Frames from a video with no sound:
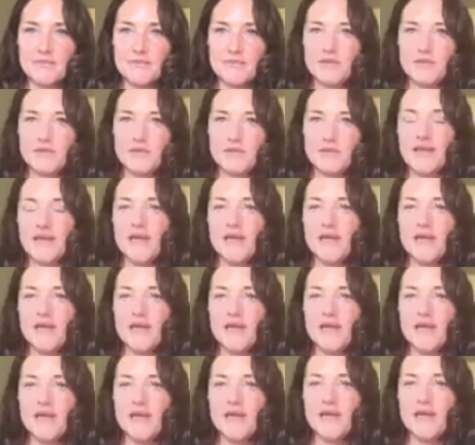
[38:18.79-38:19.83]
But
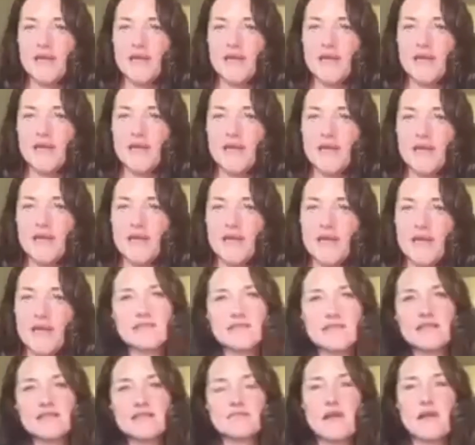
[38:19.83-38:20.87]
you know, just
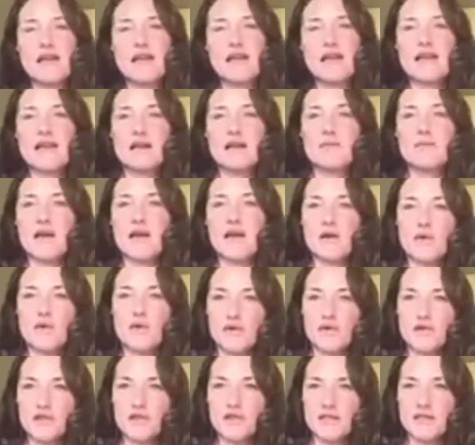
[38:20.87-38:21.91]
just be a little bit
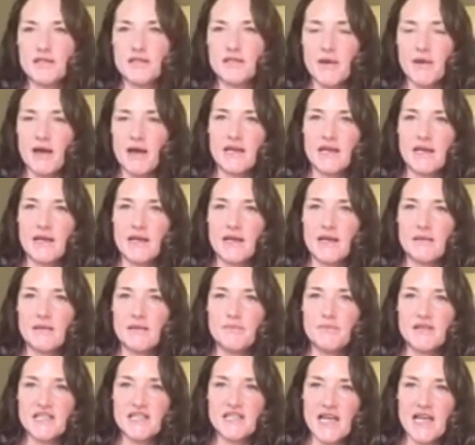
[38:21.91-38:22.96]
cautious about
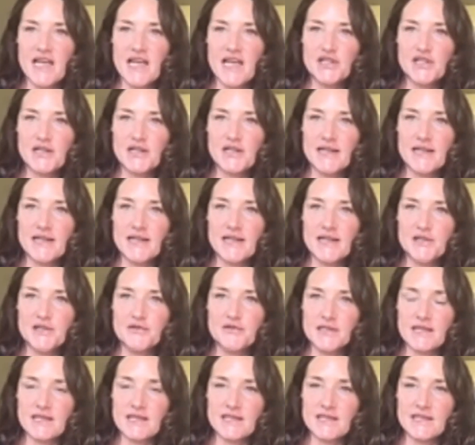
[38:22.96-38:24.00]
the potential
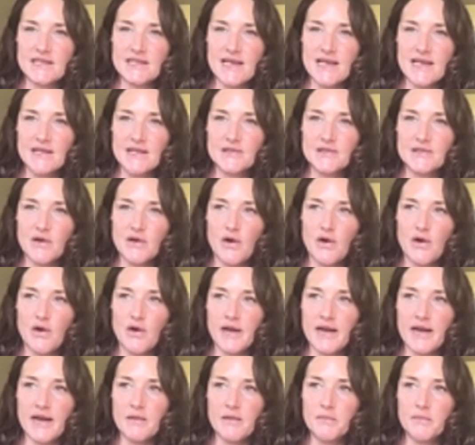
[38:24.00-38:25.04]
interactions with these things
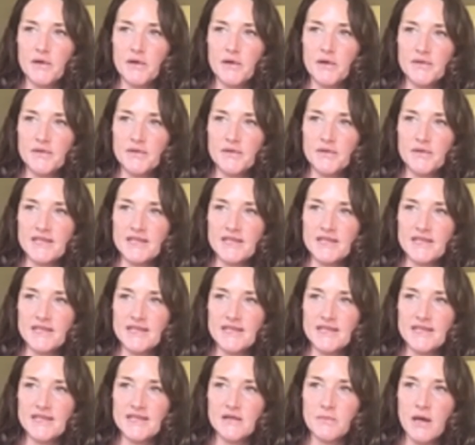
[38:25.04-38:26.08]
on an immune
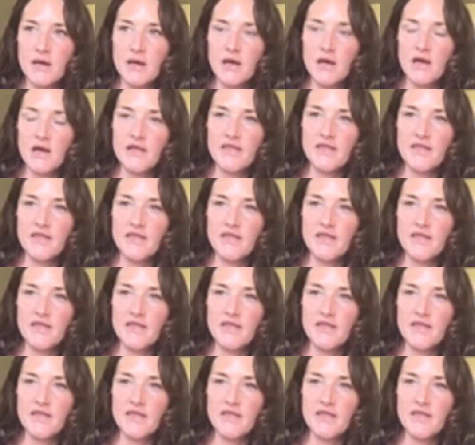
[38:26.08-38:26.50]
system